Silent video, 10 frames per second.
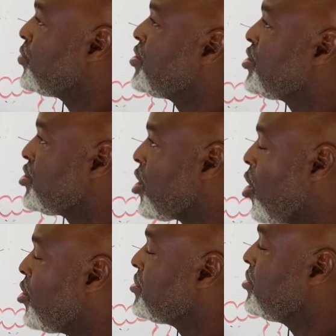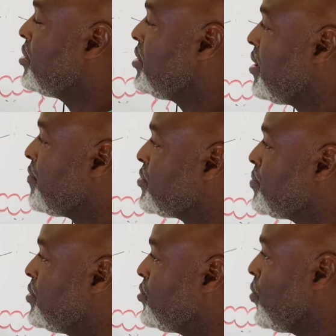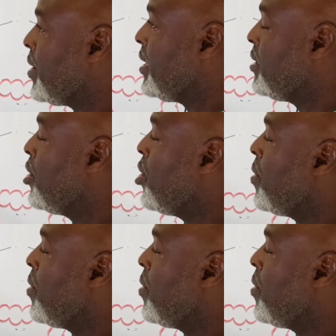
which is also the difference between